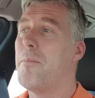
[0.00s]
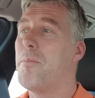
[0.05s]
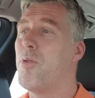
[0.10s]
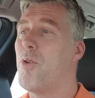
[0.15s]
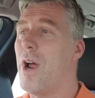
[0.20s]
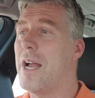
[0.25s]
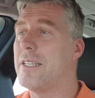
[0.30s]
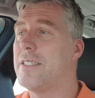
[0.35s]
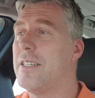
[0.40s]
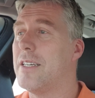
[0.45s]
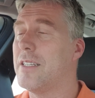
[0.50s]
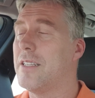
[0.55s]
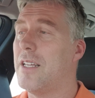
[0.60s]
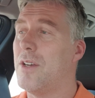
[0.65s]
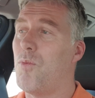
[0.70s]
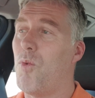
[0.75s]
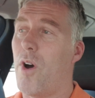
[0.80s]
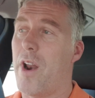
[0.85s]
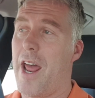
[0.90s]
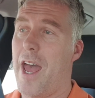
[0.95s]

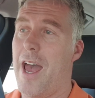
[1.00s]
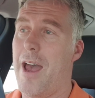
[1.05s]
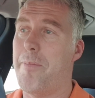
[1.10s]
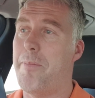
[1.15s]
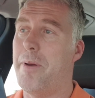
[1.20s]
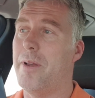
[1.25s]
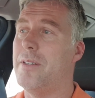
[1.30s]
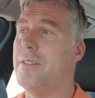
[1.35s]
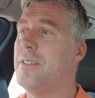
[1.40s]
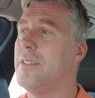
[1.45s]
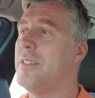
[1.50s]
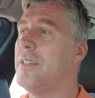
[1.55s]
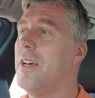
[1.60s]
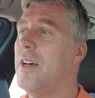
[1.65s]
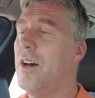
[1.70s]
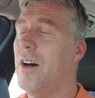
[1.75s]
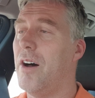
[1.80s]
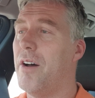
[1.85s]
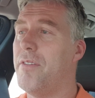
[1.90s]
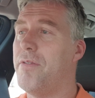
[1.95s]
Practically what happens,
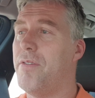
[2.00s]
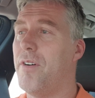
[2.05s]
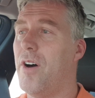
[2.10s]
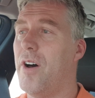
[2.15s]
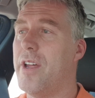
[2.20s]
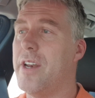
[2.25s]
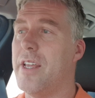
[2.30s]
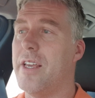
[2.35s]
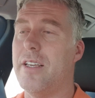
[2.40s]
I find,